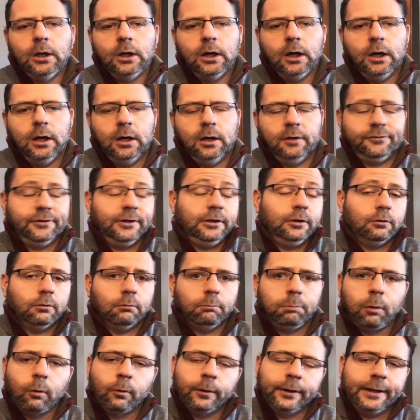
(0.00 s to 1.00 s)
So you're
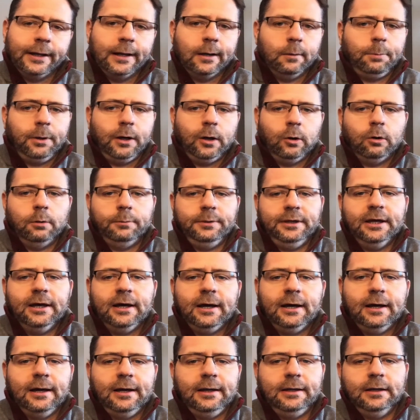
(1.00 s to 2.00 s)
reporting out of Power
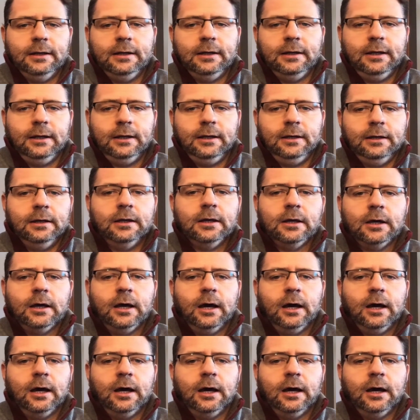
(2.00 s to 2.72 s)
BI and